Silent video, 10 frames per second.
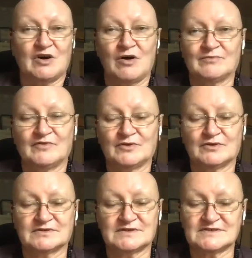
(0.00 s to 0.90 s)

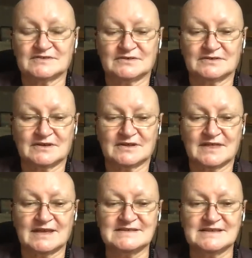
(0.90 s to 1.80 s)
comforts or
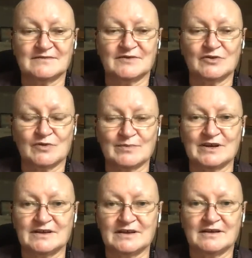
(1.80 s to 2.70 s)
things that we
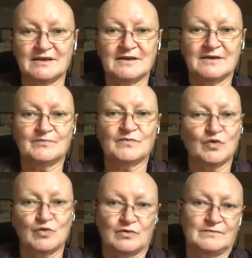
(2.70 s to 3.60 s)
normally
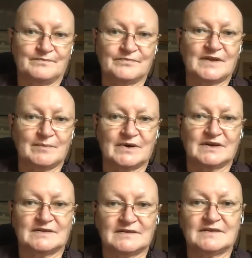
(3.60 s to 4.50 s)
do,
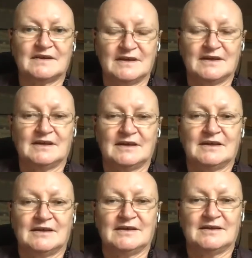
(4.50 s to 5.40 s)
but
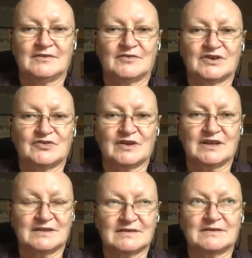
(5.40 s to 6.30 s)
in a
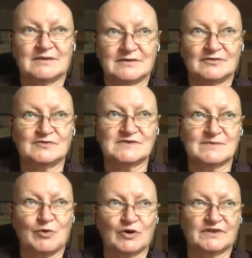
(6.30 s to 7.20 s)
retreat to
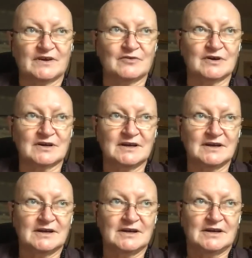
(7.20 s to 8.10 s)
support our
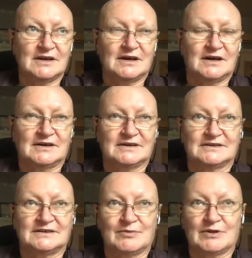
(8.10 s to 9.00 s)

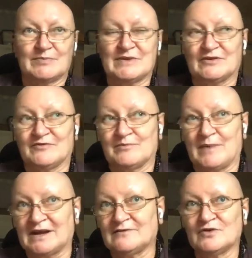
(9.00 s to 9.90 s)
development of
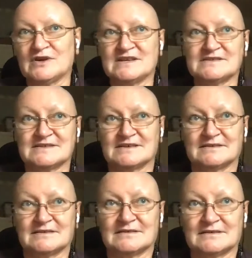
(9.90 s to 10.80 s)
mindfulness and
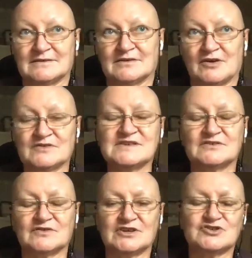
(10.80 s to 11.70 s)

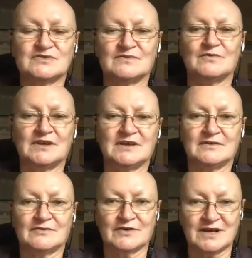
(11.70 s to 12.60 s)
concentration, we
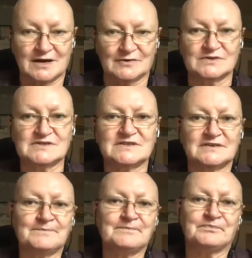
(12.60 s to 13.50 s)
renounce
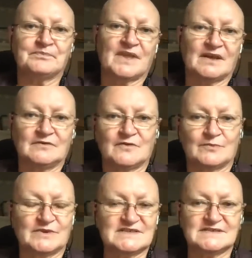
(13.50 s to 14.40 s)

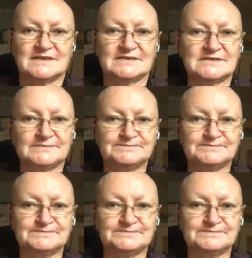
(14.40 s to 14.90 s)
from these things.